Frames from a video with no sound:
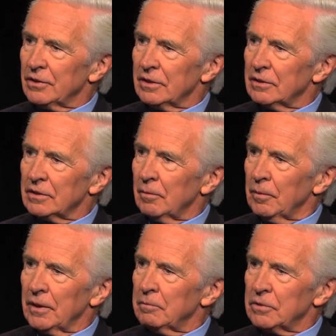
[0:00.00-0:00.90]
It's
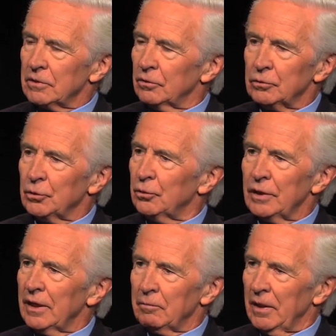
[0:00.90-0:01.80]
something I'm still
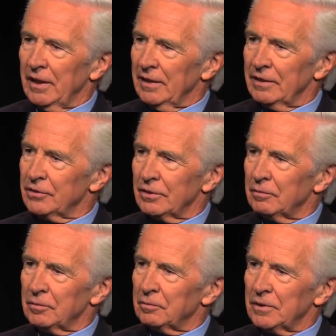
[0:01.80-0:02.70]
turned on by this
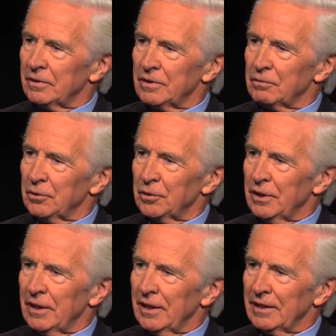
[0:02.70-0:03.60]
very day.